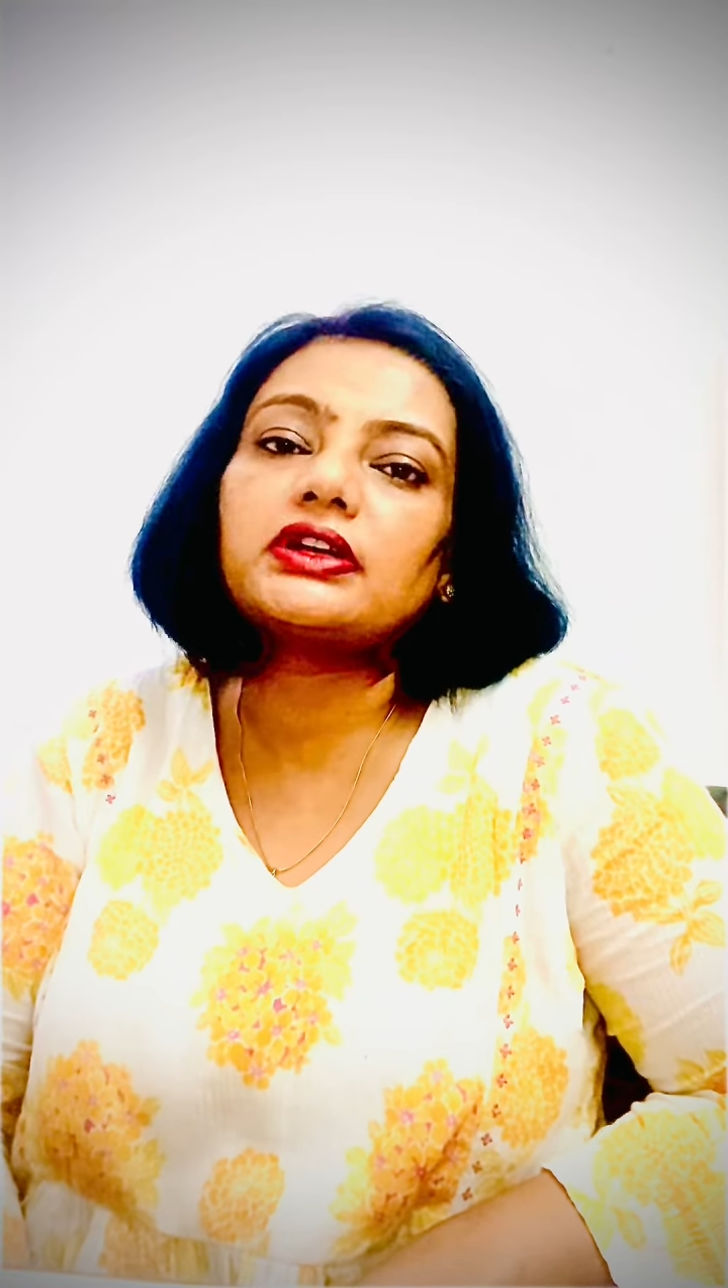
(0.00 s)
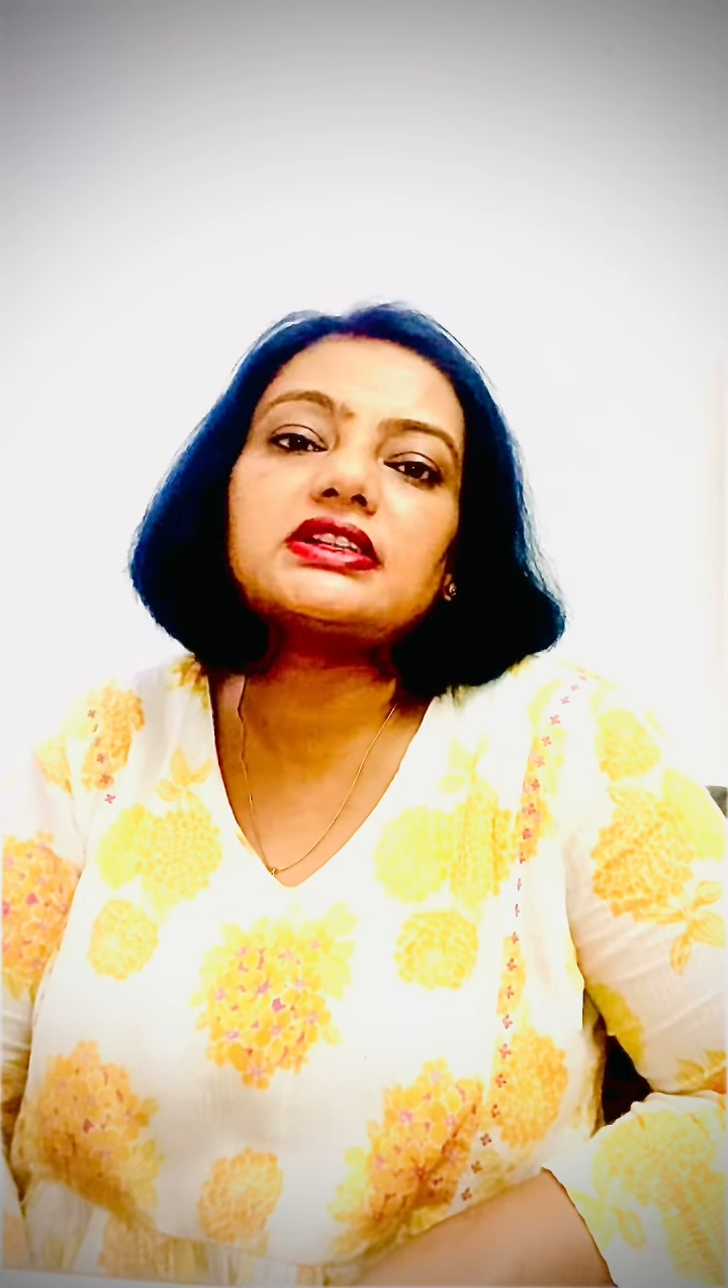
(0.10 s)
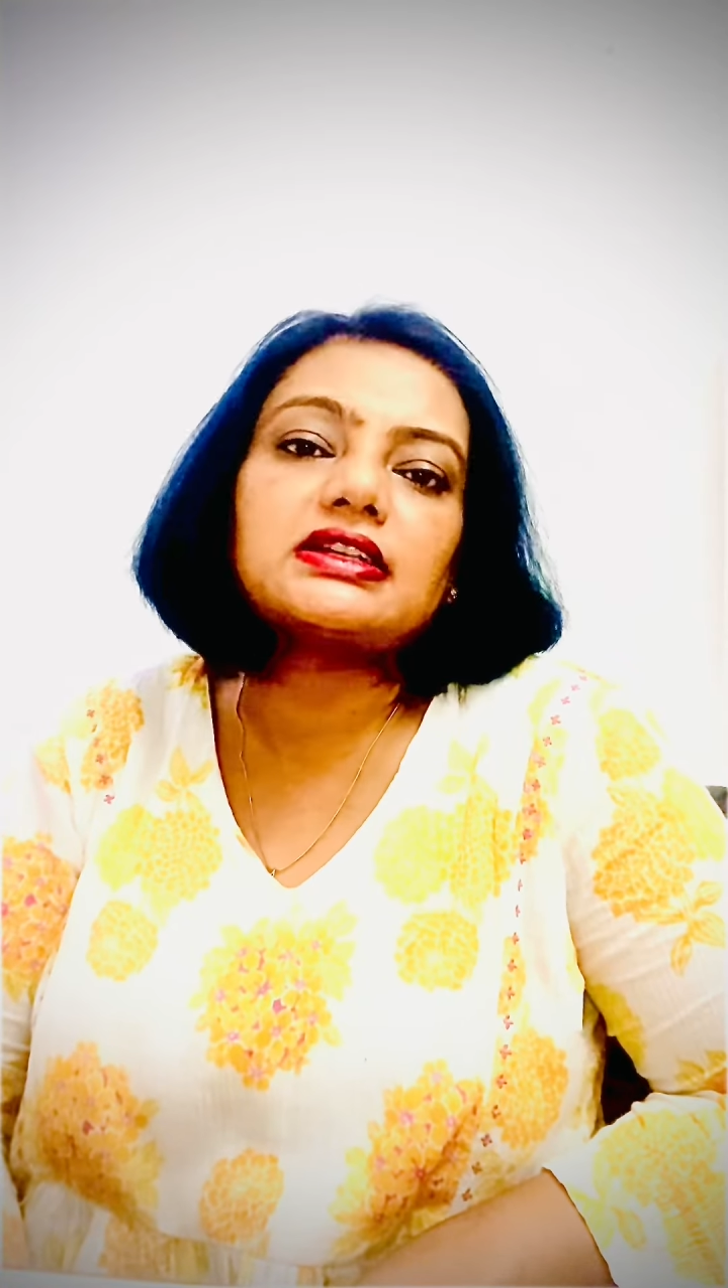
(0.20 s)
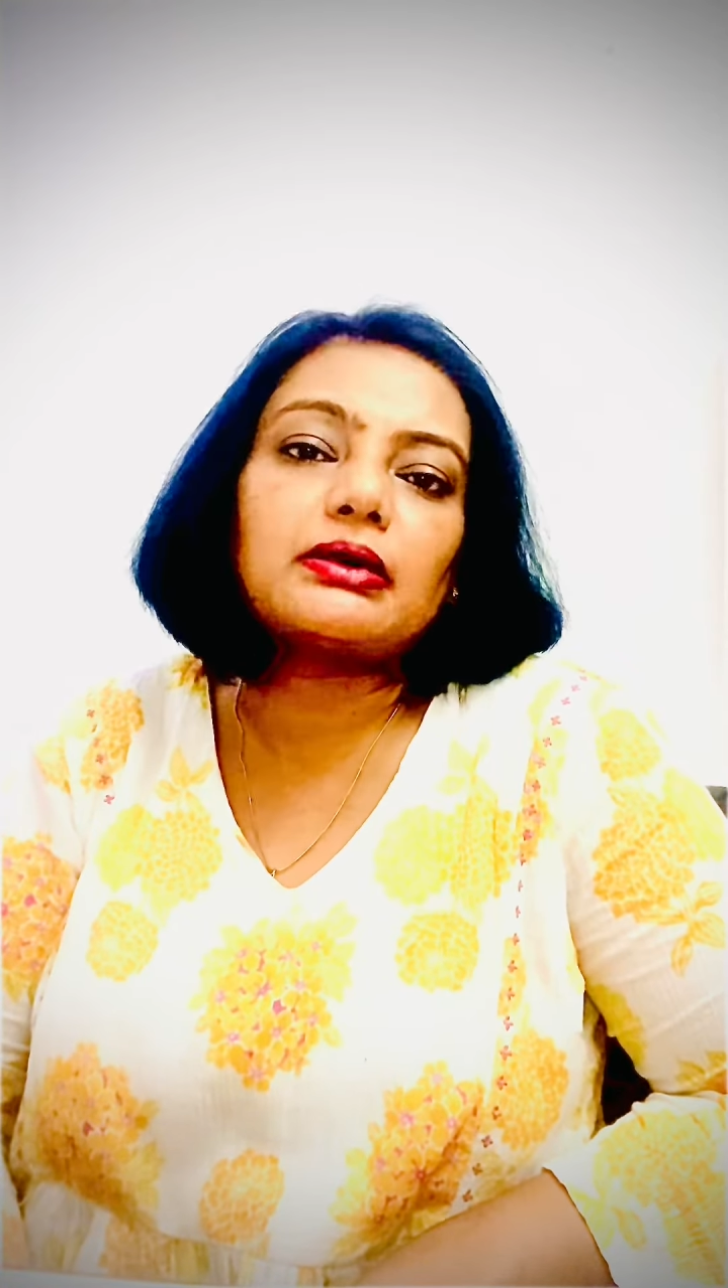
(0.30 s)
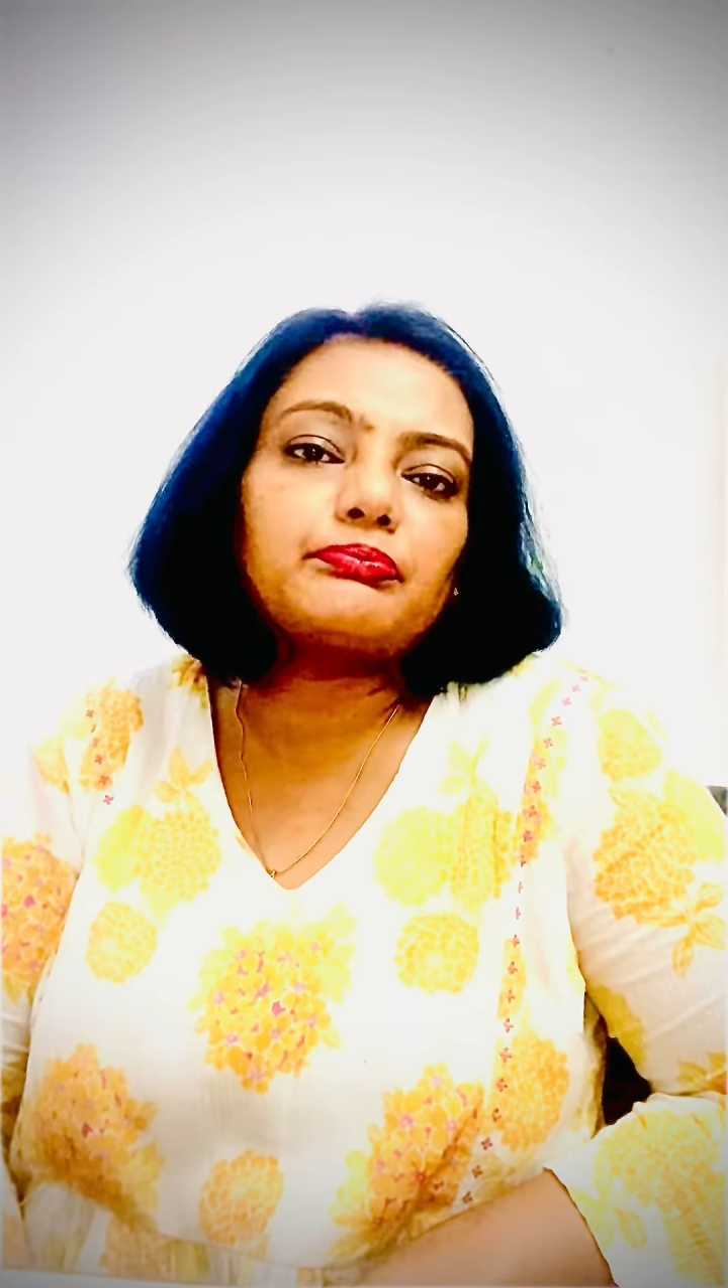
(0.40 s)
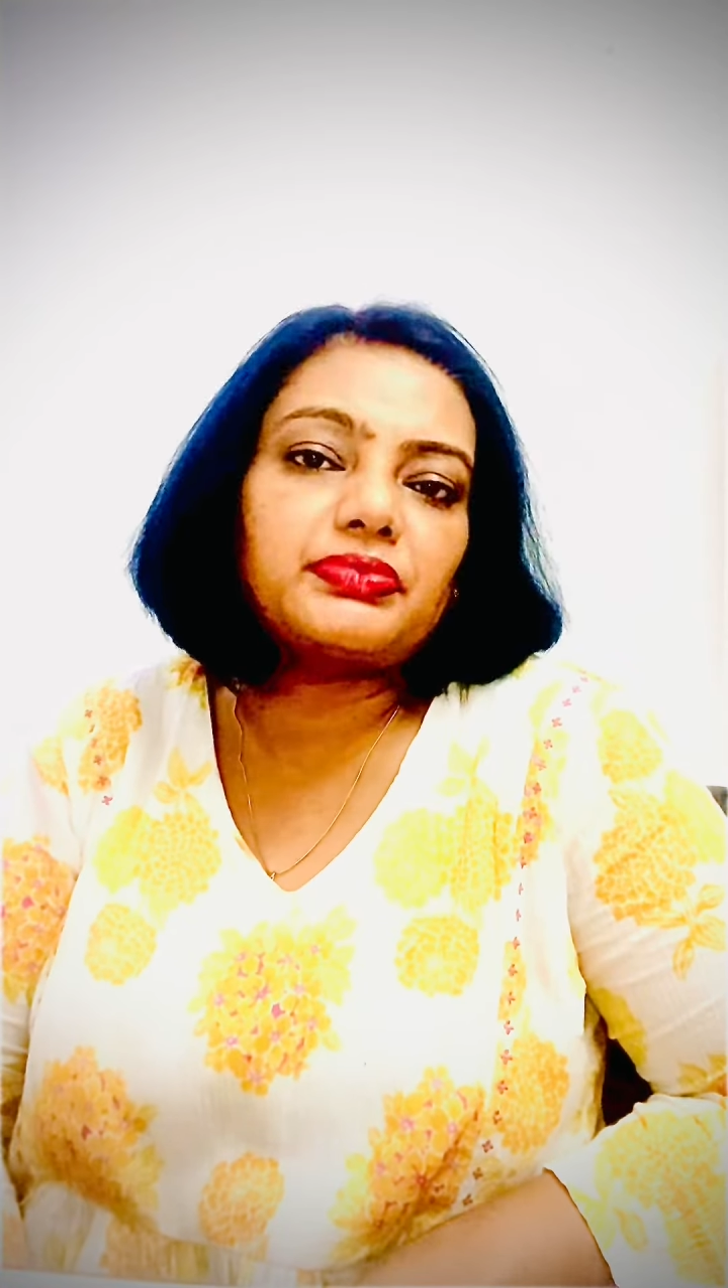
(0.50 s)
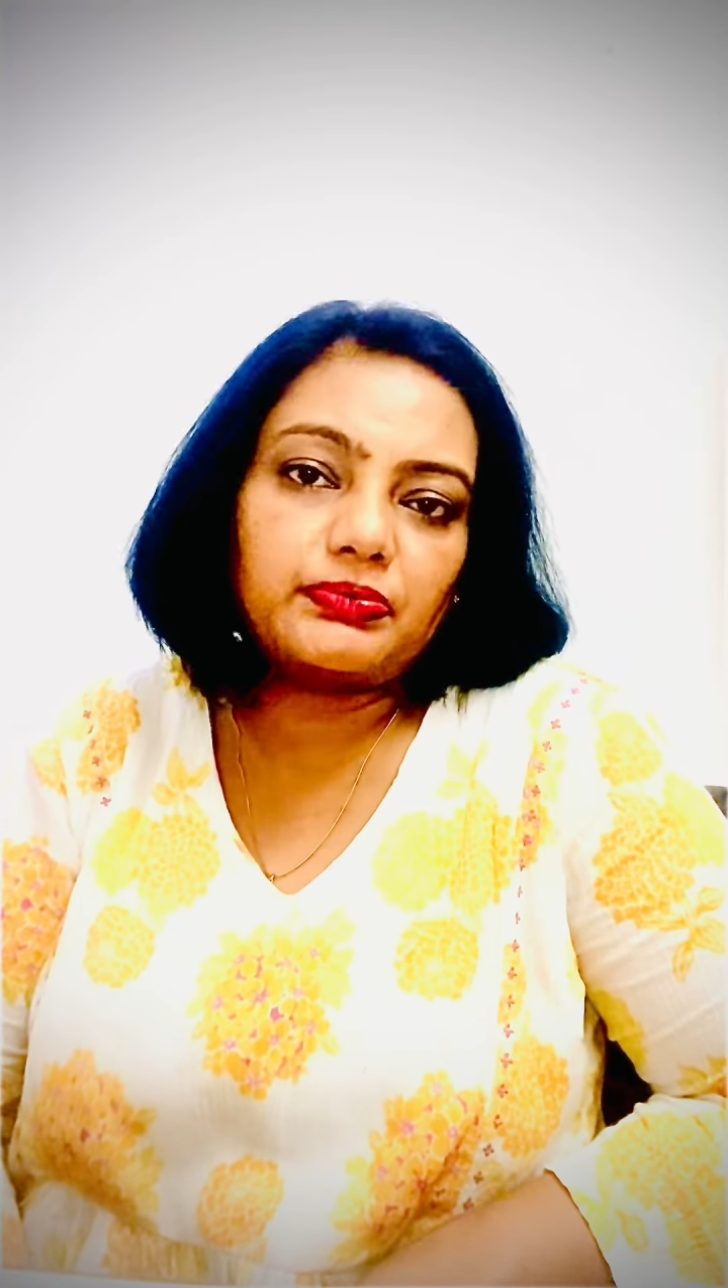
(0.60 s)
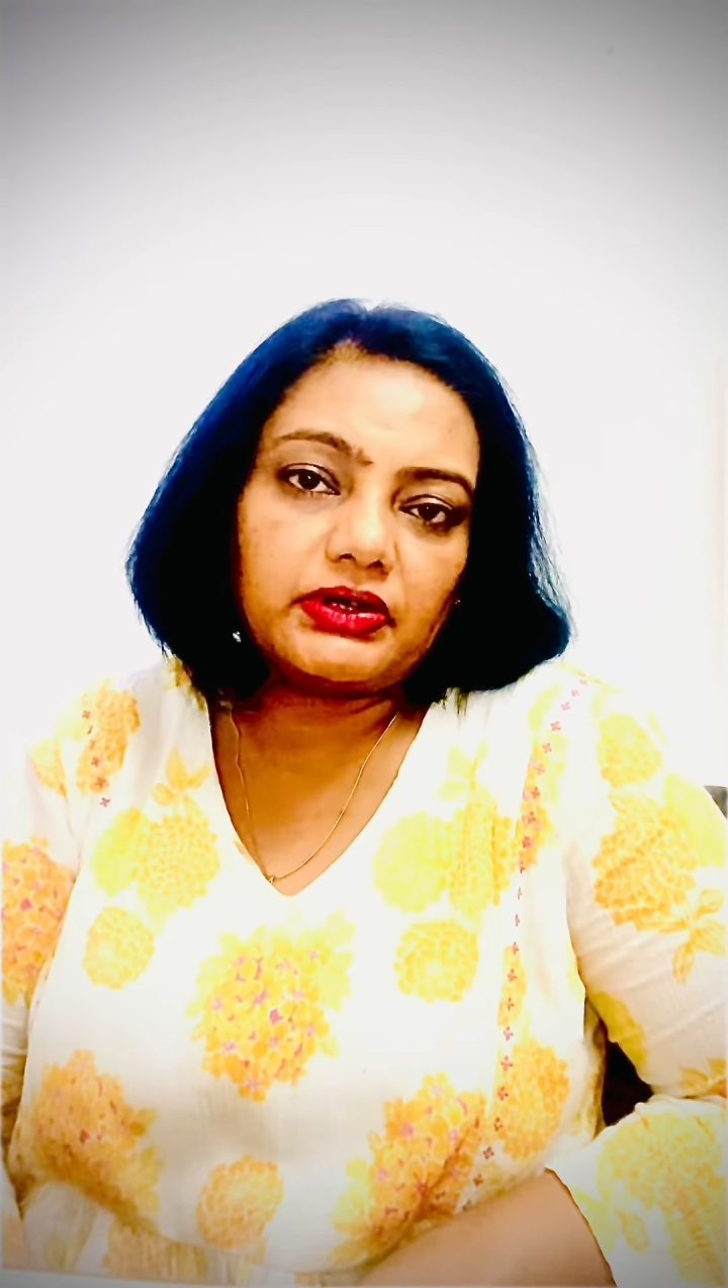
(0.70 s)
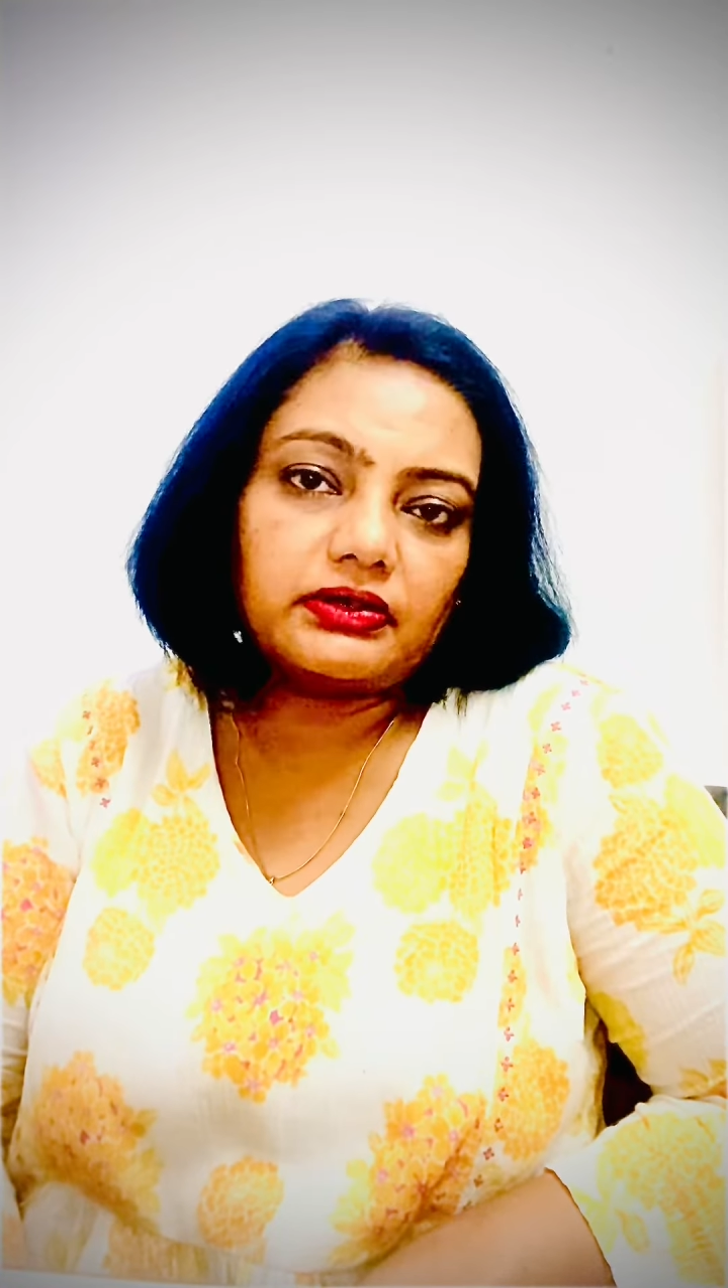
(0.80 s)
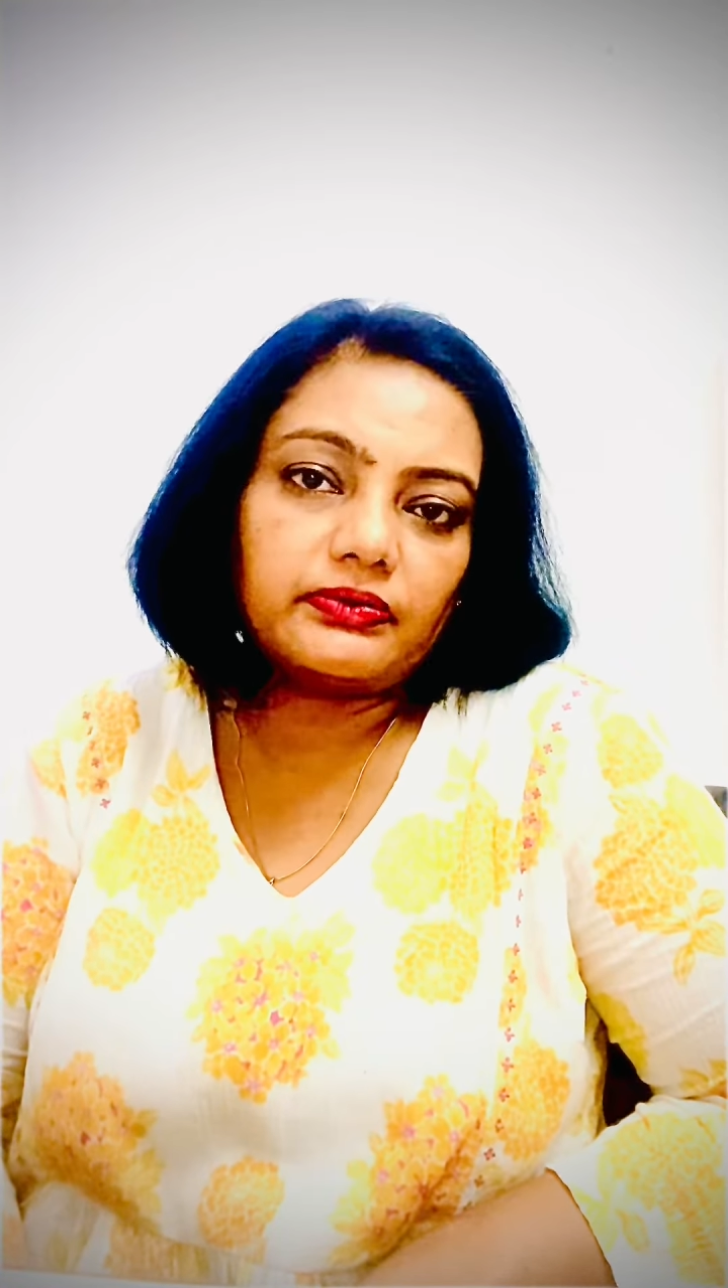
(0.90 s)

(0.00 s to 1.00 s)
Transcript: in some people.